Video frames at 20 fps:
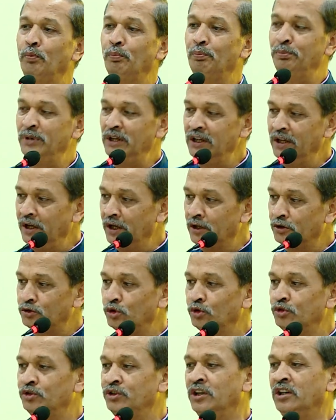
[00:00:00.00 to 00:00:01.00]
be
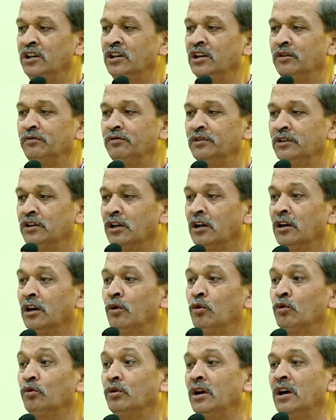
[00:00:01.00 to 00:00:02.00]
associated with
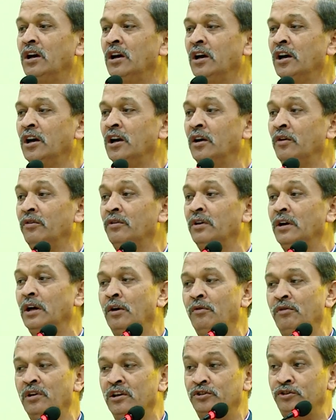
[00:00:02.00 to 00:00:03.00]

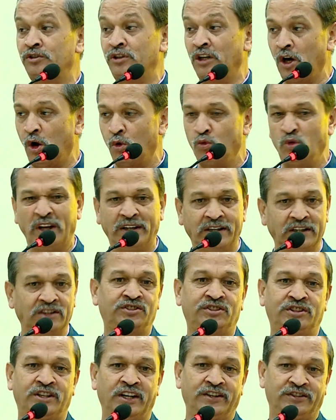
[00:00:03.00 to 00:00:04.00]
our surrounding
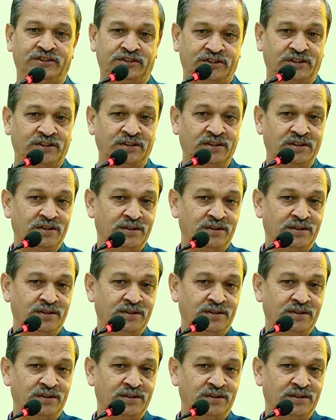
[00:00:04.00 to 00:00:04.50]
states.